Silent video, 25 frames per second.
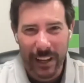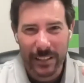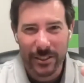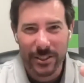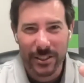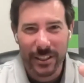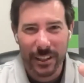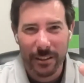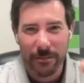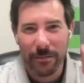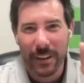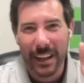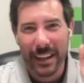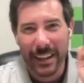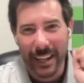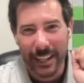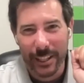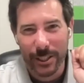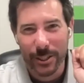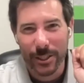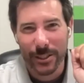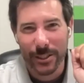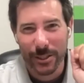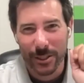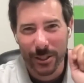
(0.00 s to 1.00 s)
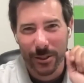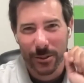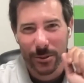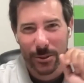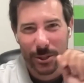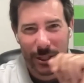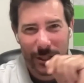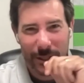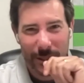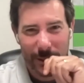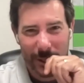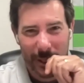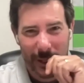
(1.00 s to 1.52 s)
Vesta Foundation
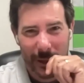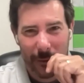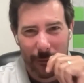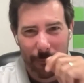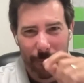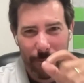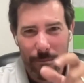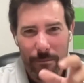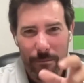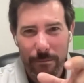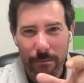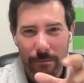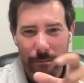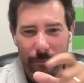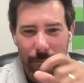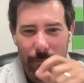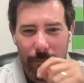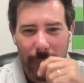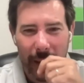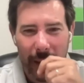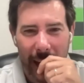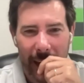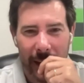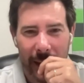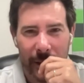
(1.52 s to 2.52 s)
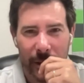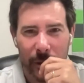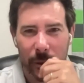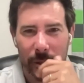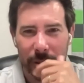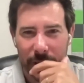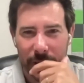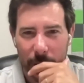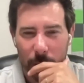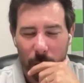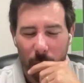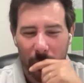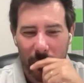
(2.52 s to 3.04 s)
Solutions. Okay. And
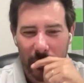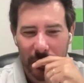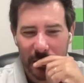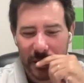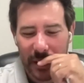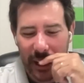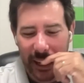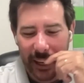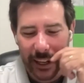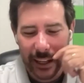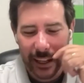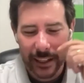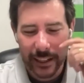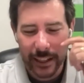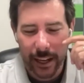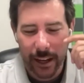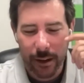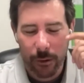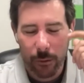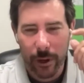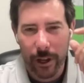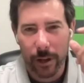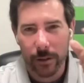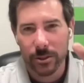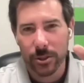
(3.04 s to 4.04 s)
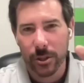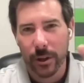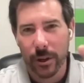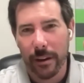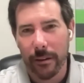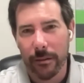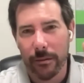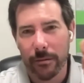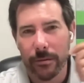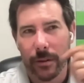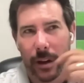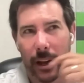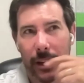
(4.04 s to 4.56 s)
Unison Worx. And uh, we also
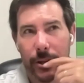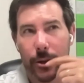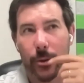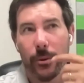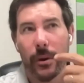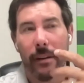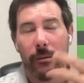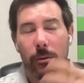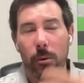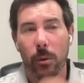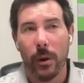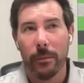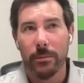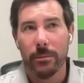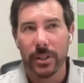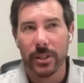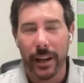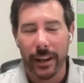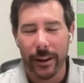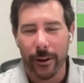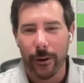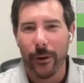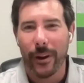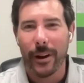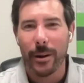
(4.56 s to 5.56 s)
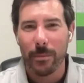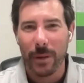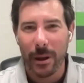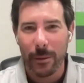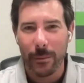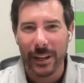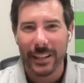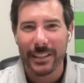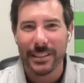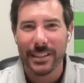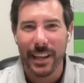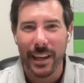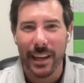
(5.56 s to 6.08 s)
have, I do have a website created by
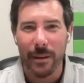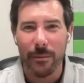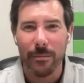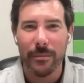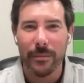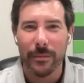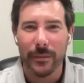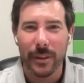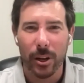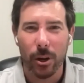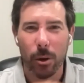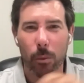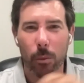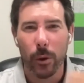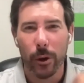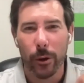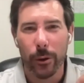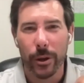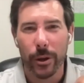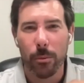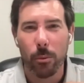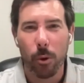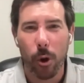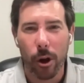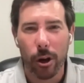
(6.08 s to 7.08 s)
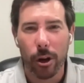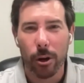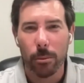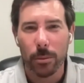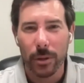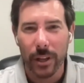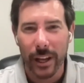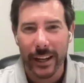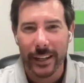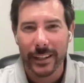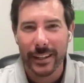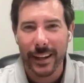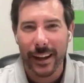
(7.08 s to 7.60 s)
my team called William Walker
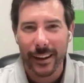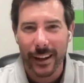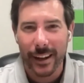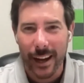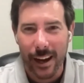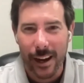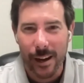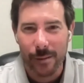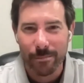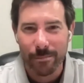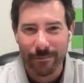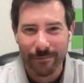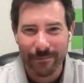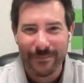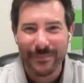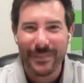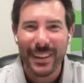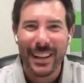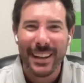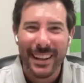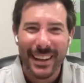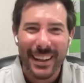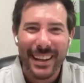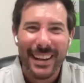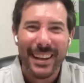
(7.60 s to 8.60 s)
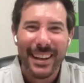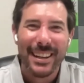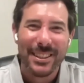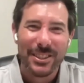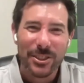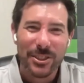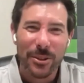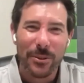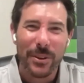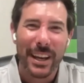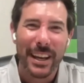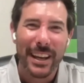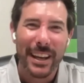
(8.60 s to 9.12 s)
Blake dot com.
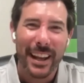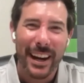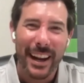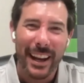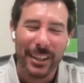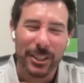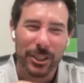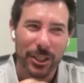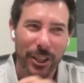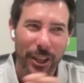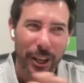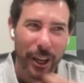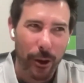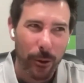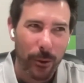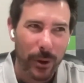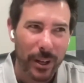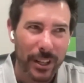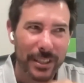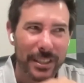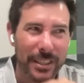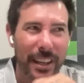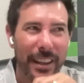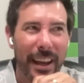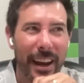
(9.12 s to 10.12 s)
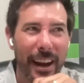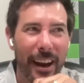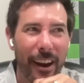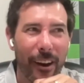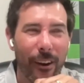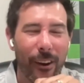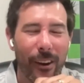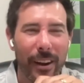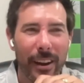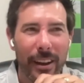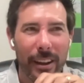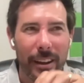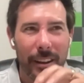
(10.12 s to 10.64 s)
Okay. So they can actually go onto
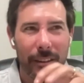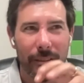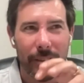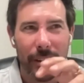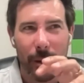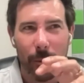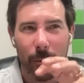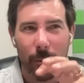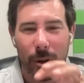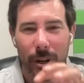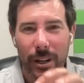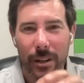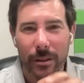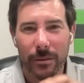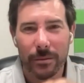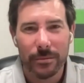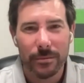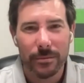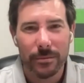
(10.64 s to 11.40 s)
there. And if they want